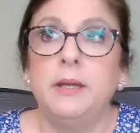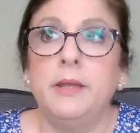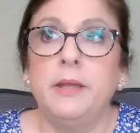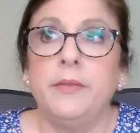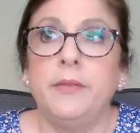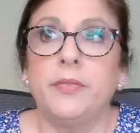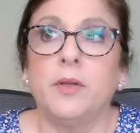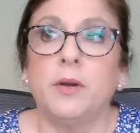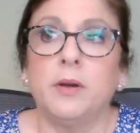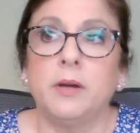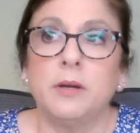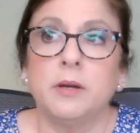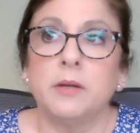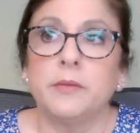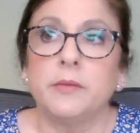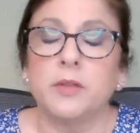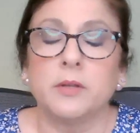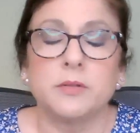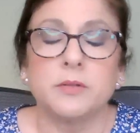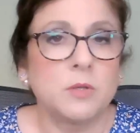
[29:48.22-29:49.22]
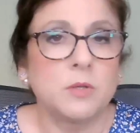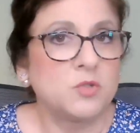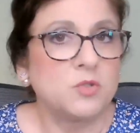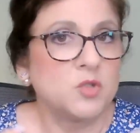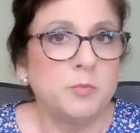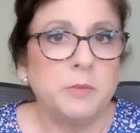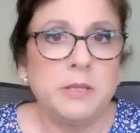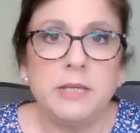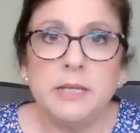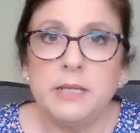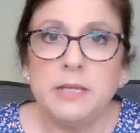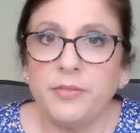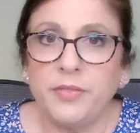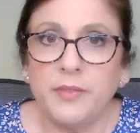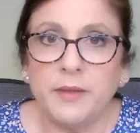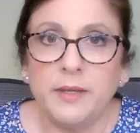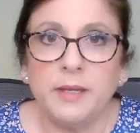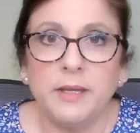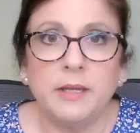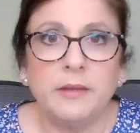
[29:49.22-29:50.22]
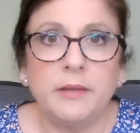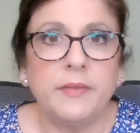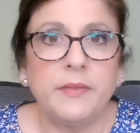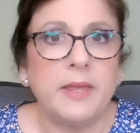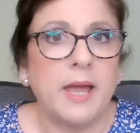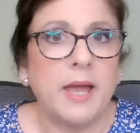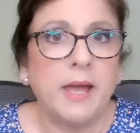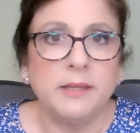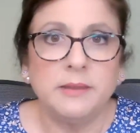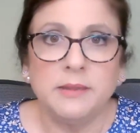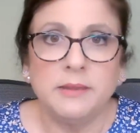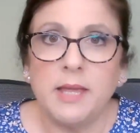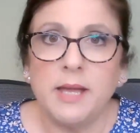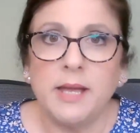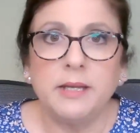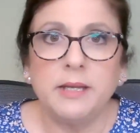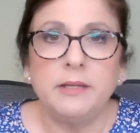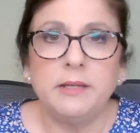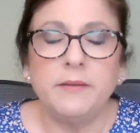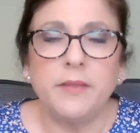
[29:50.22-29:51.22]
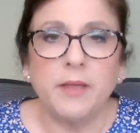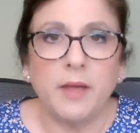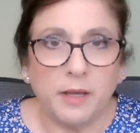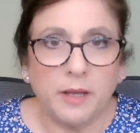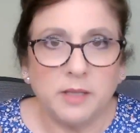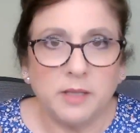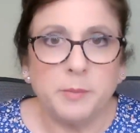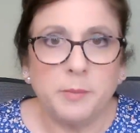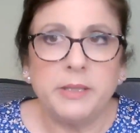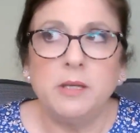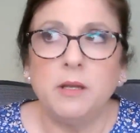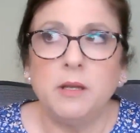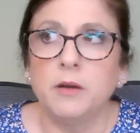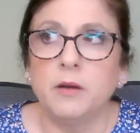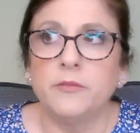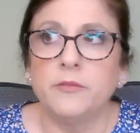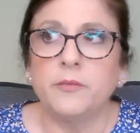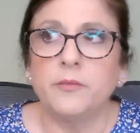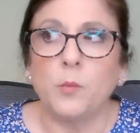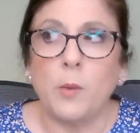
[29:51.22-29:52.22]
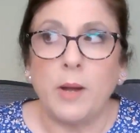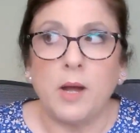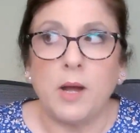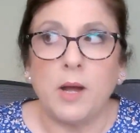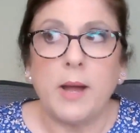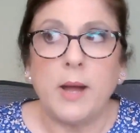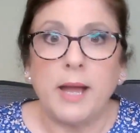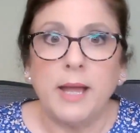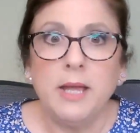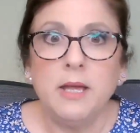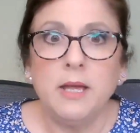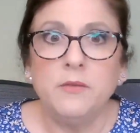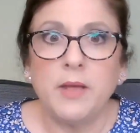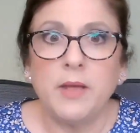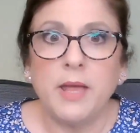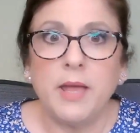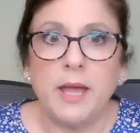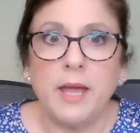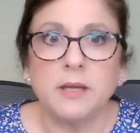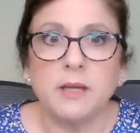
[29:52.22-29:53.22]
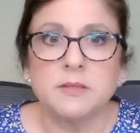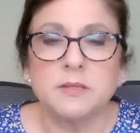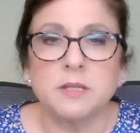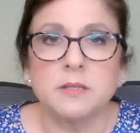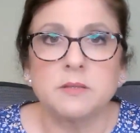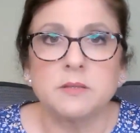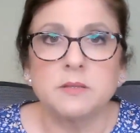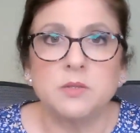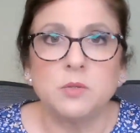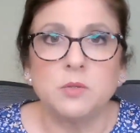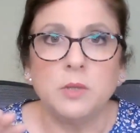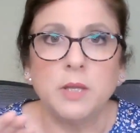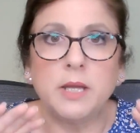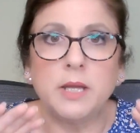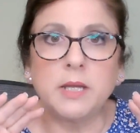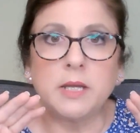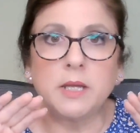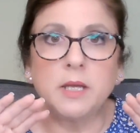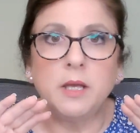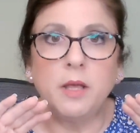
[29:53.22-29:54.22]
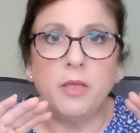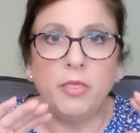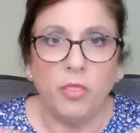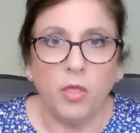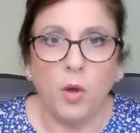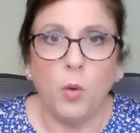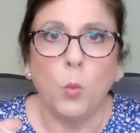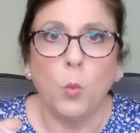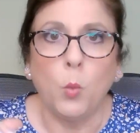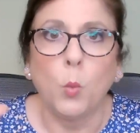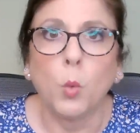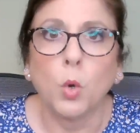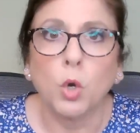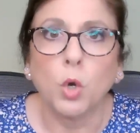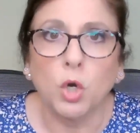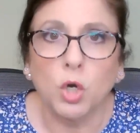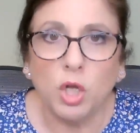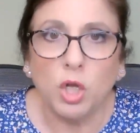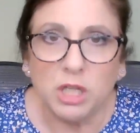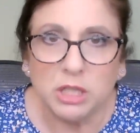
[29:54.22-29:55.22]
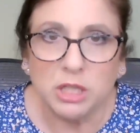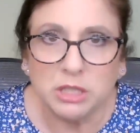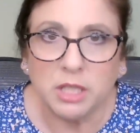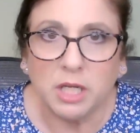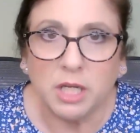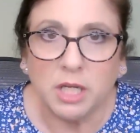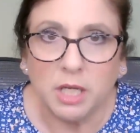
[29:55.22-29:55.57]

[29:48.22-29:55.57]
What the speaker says: the social media thing, the online, the element of, wow, I have access to like the world.